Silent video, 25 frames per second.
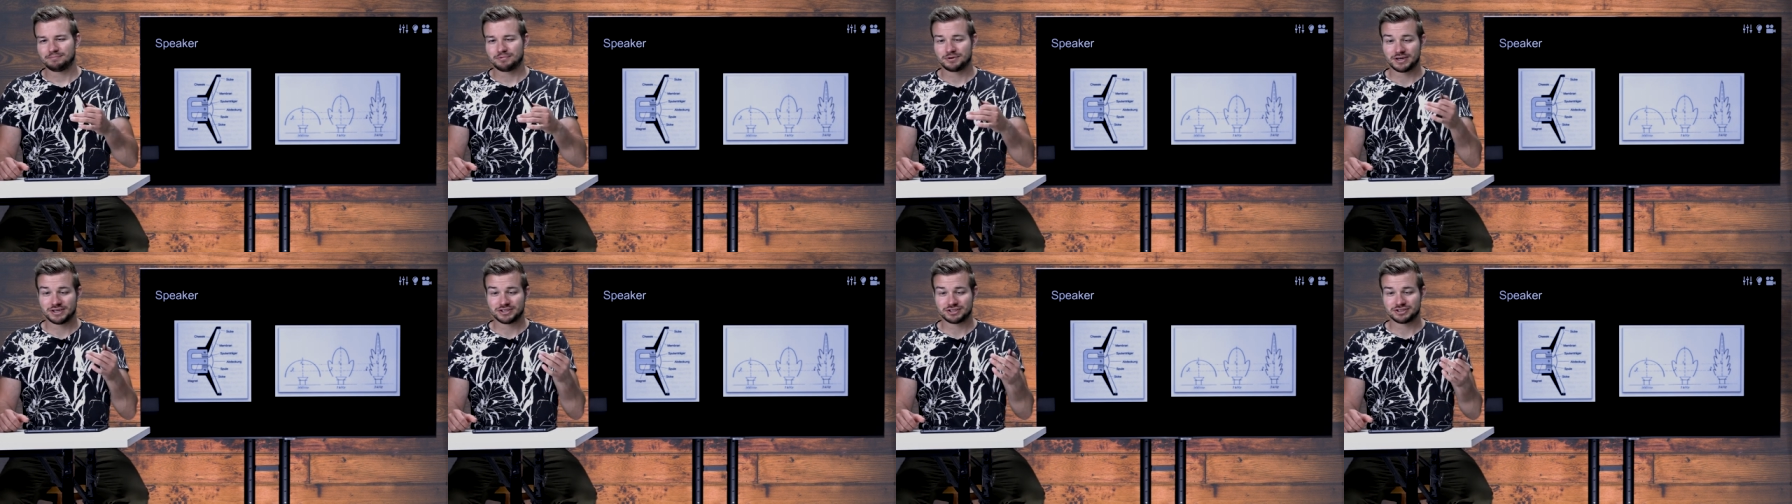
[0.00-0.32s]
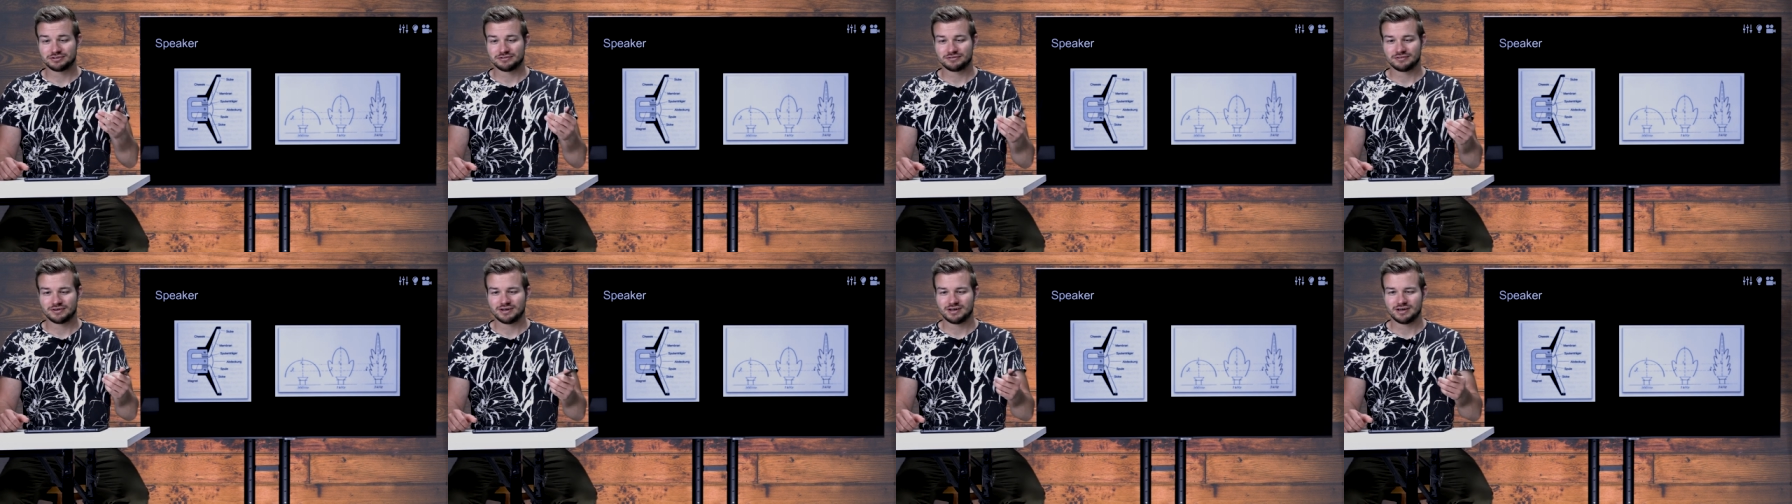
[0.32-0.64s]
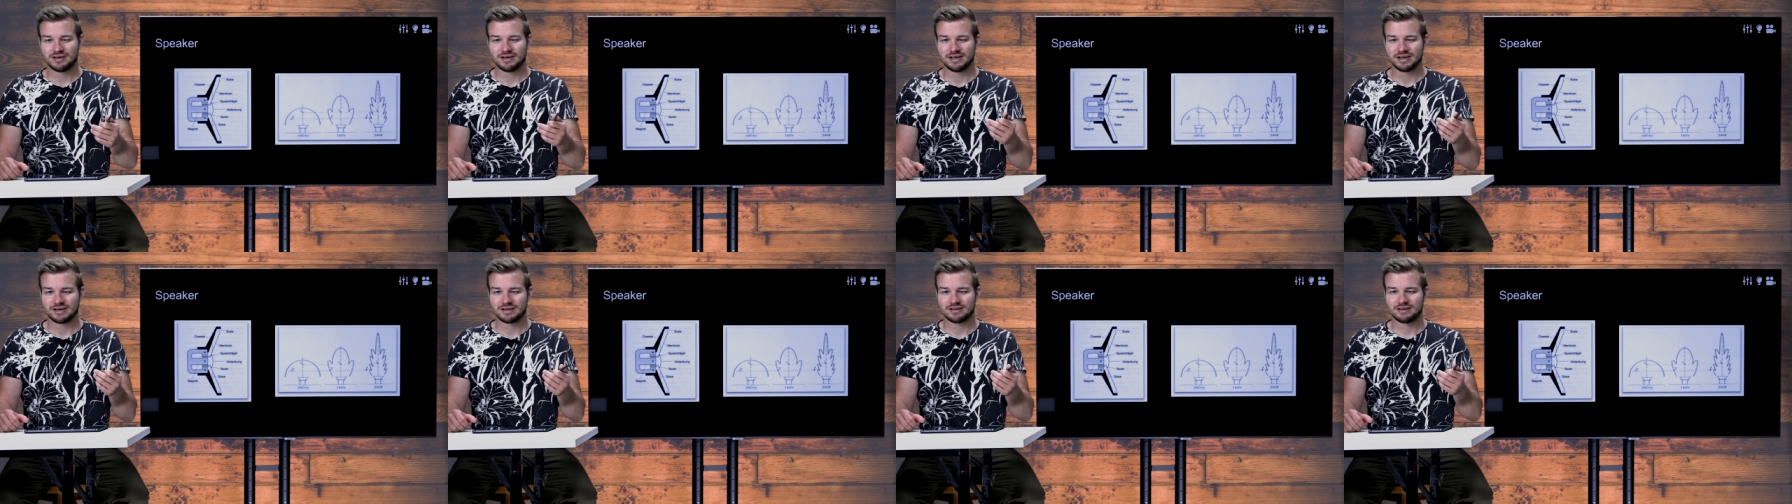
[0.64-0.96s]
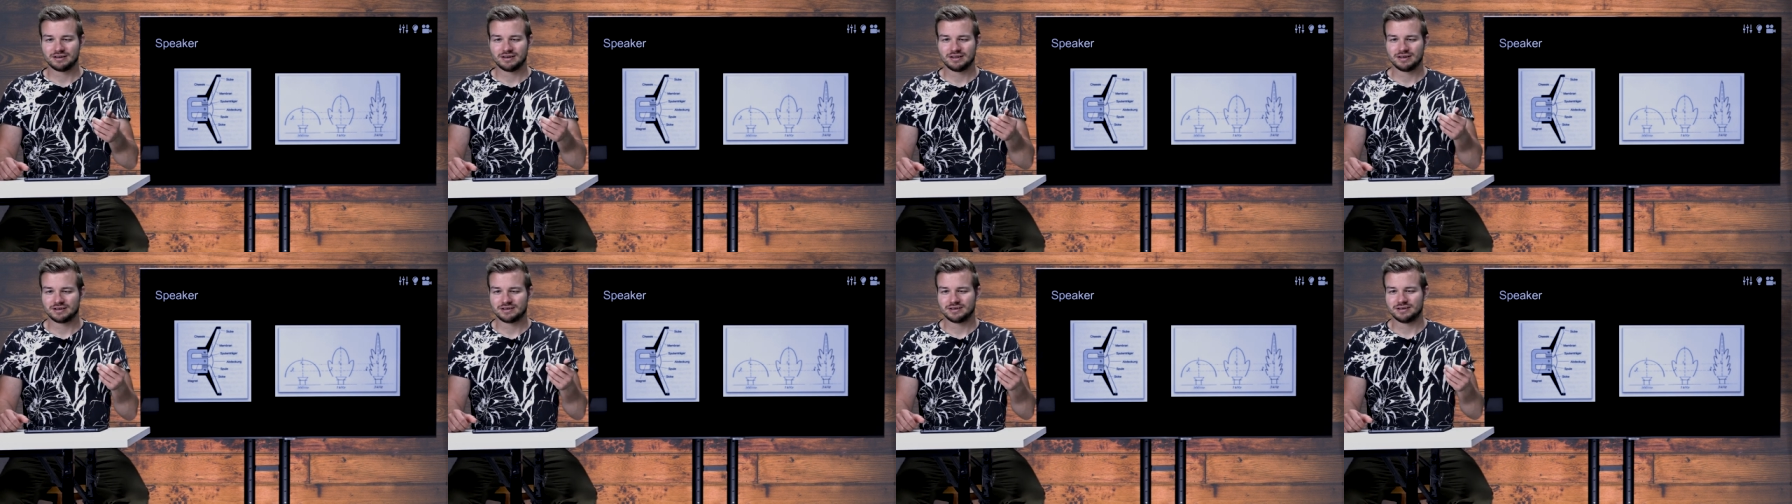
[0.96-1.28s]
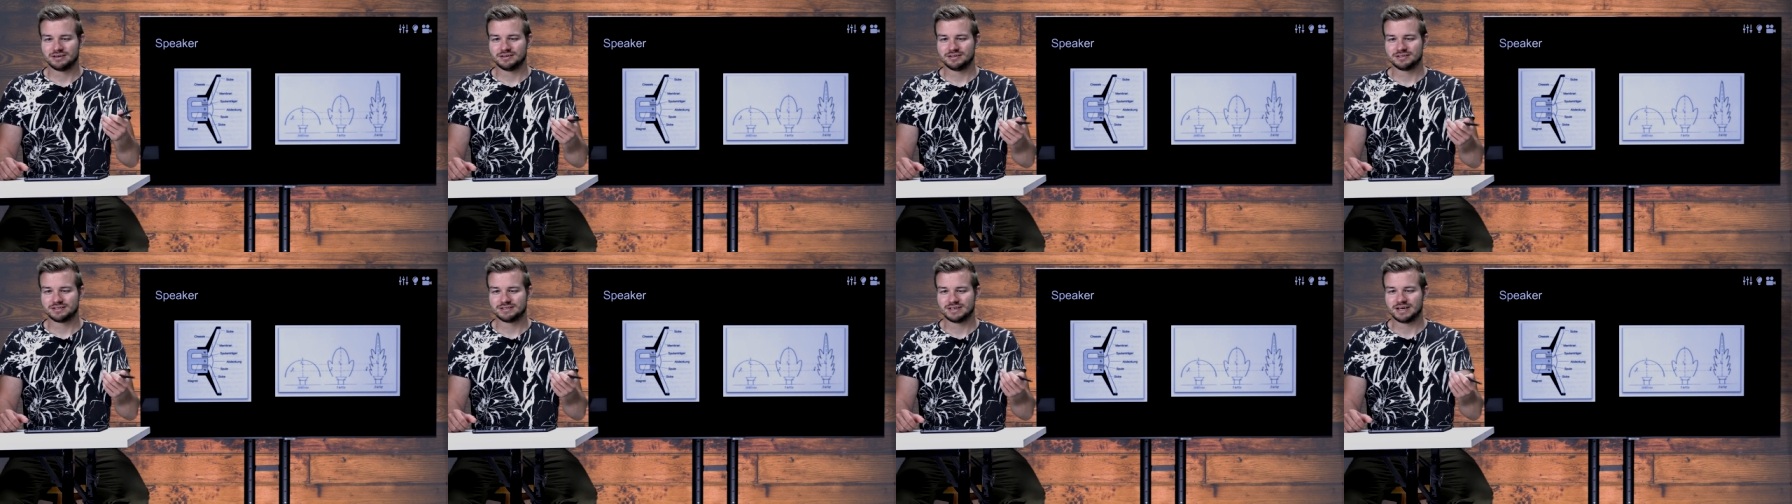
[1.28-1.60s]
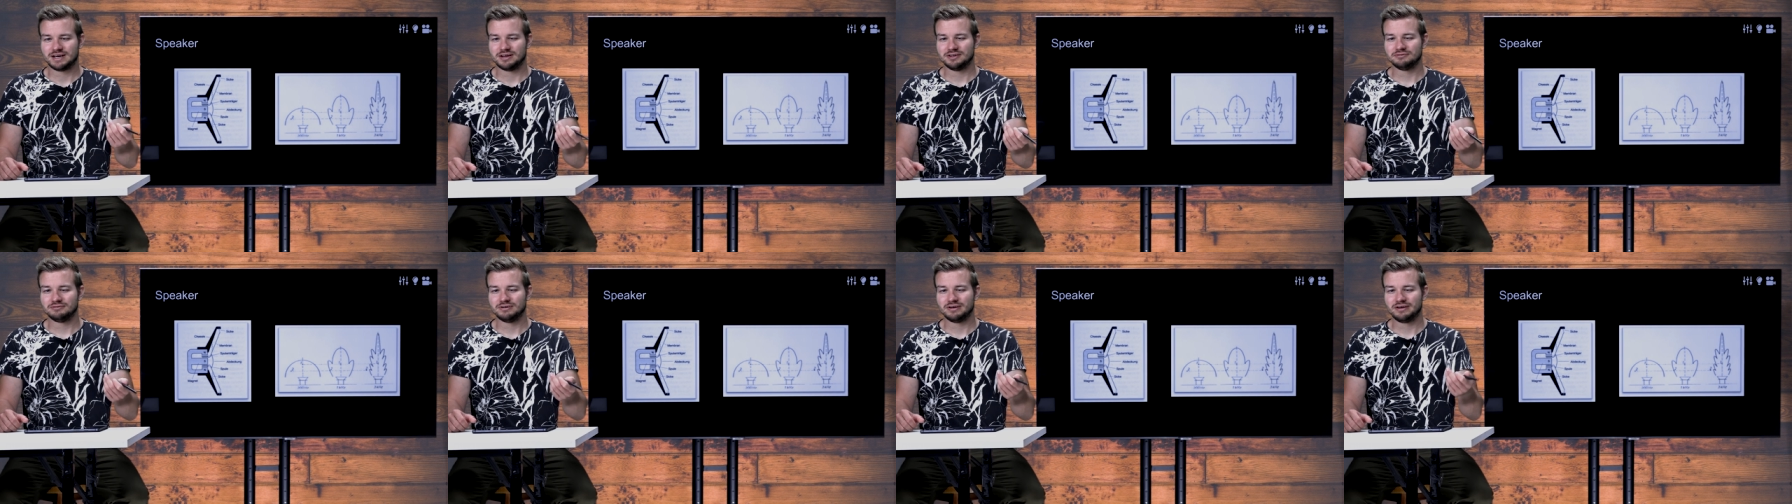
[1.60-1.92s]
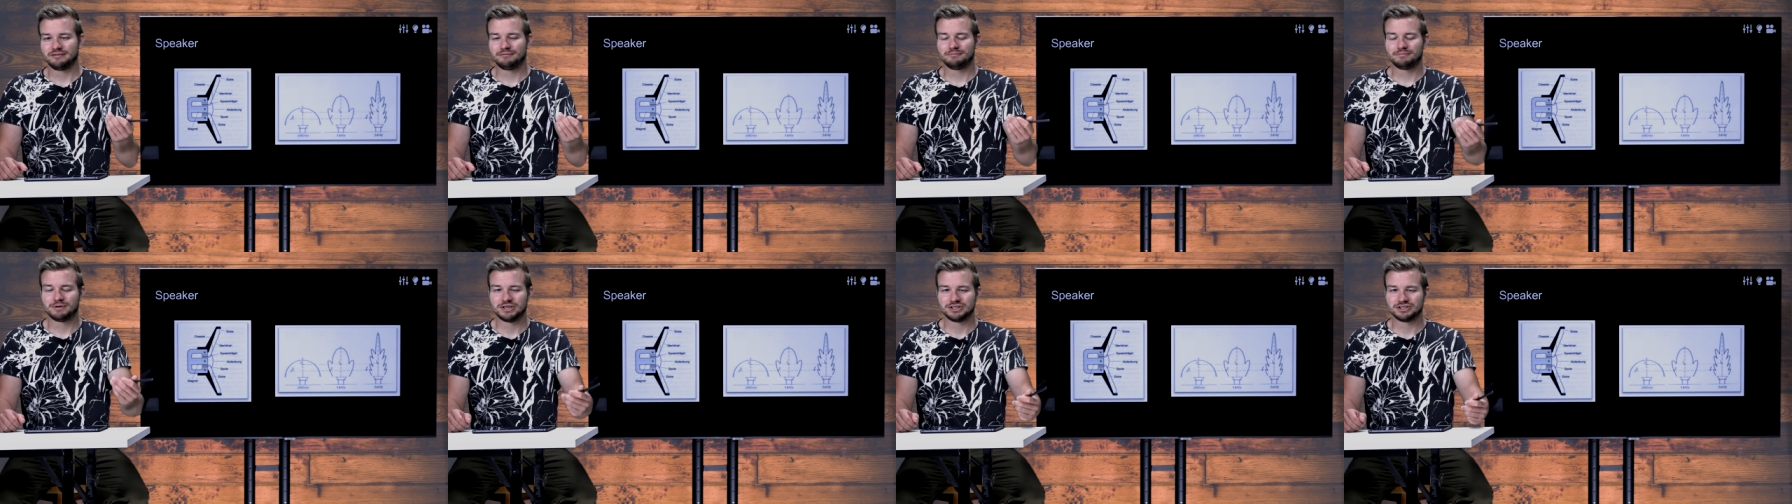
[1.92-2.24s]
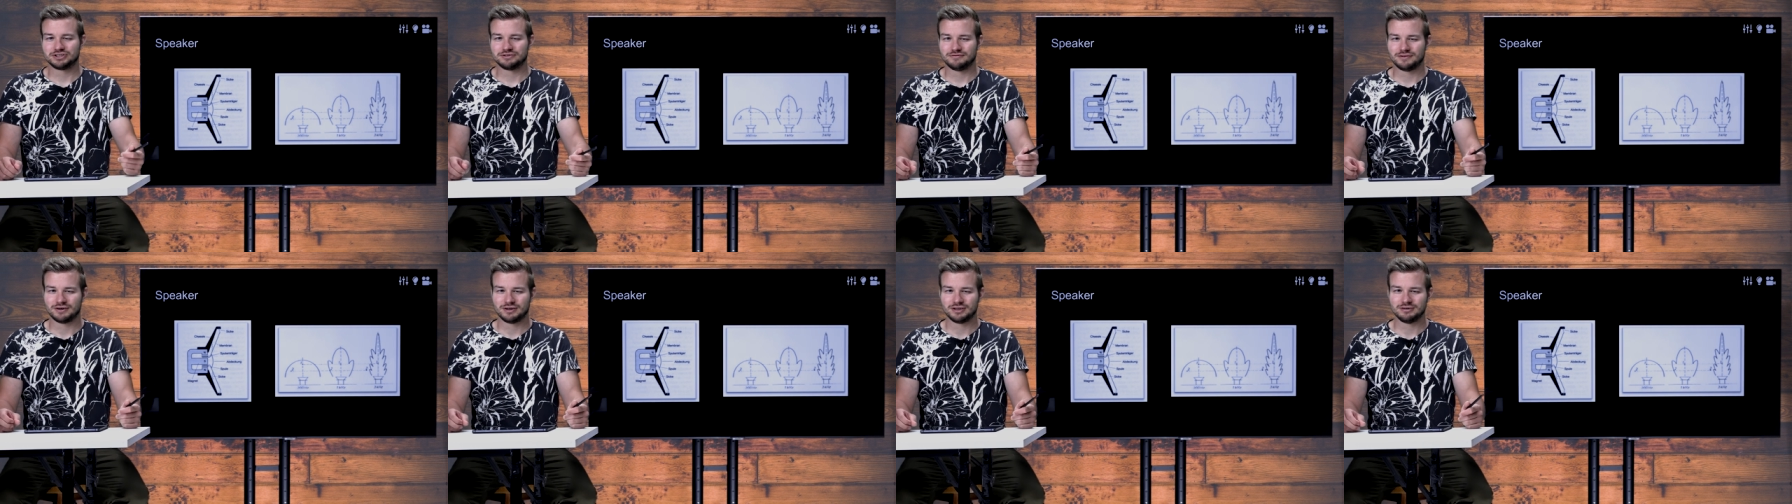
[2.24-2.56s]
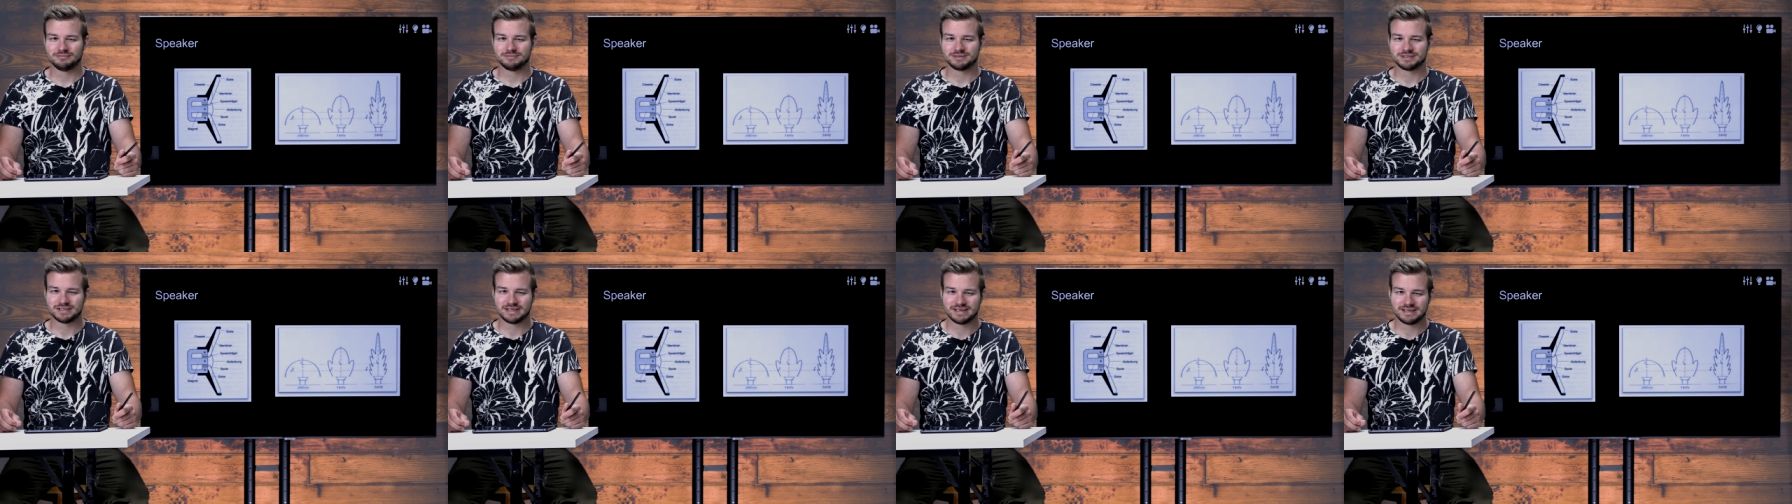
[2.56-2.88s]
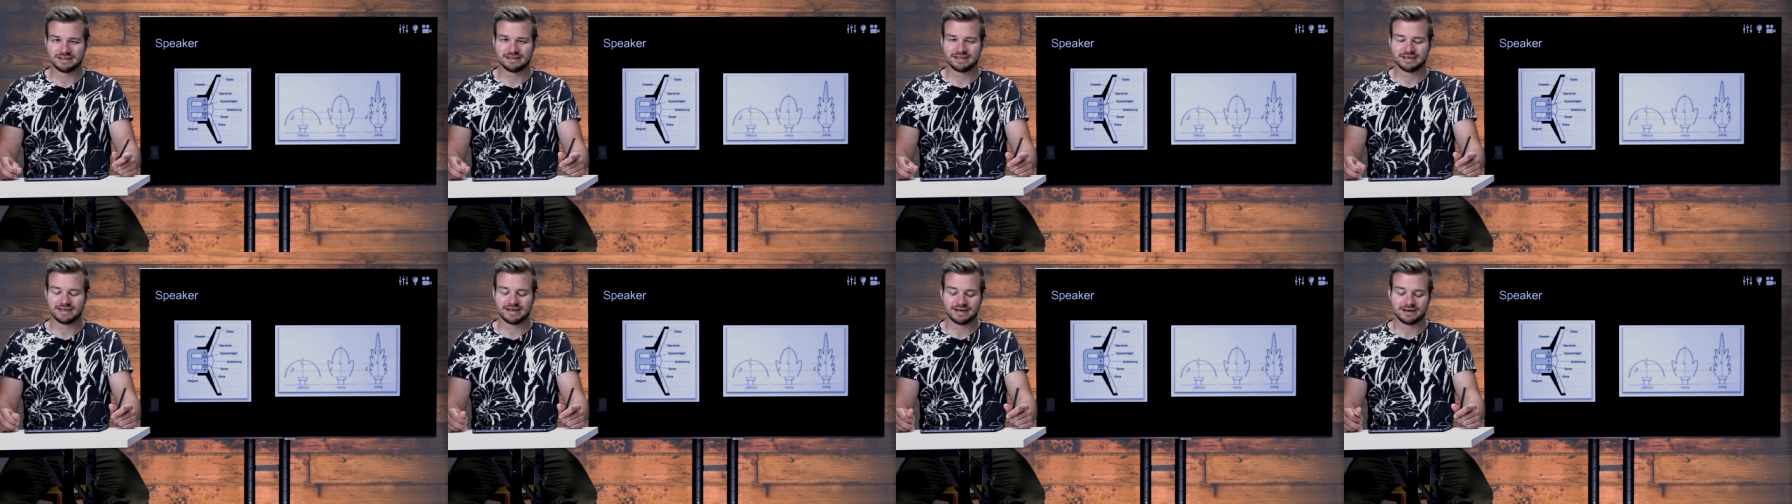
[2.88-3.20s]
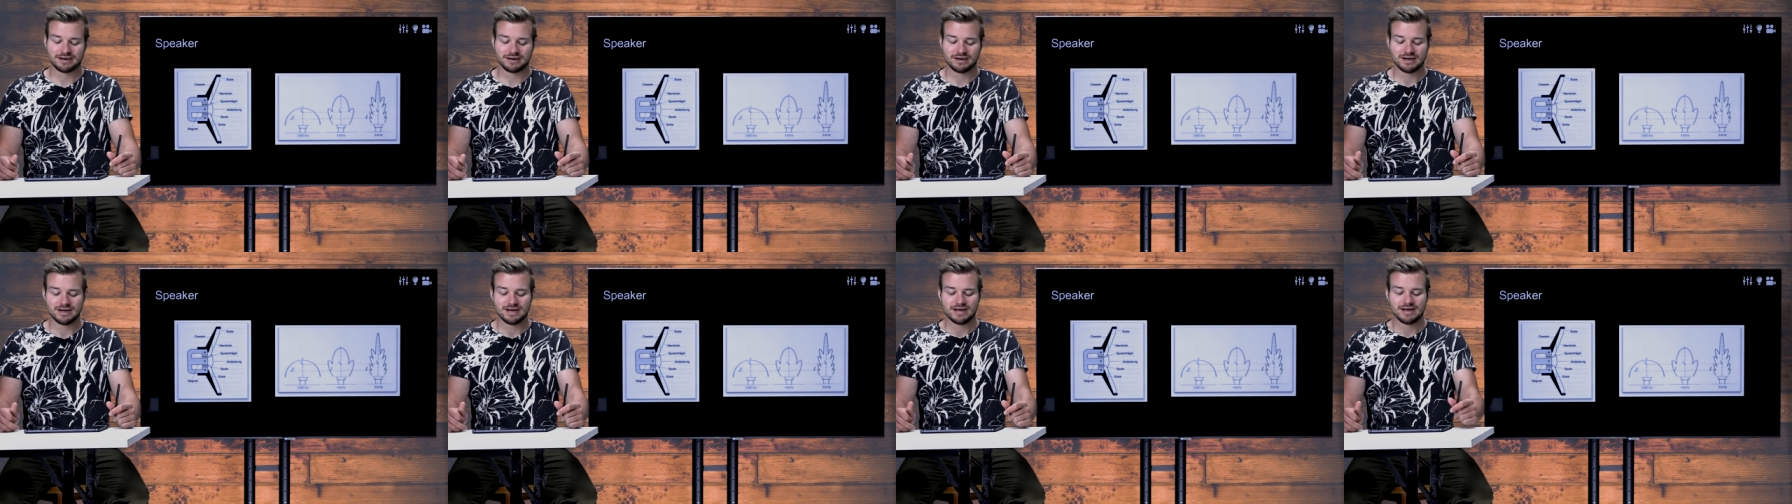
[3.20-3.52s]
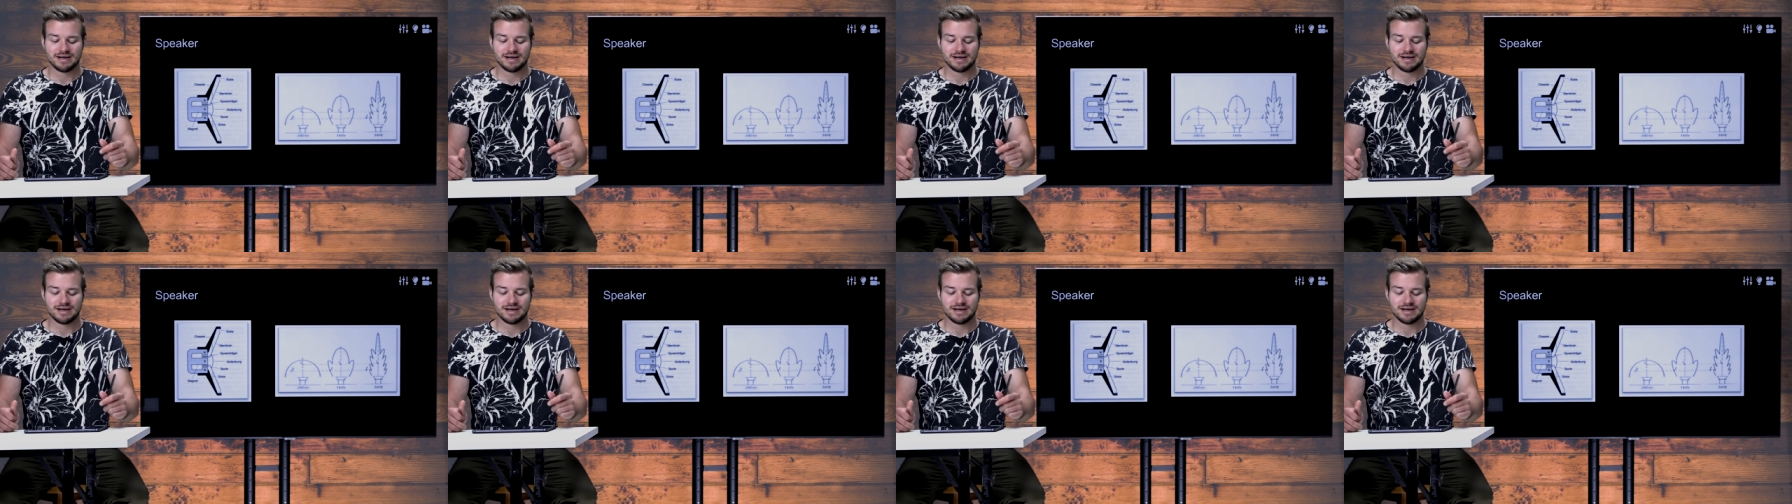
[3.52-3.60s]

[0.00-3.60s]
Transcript: pressure uh, like like a uh, sound wave pressure volumes in the air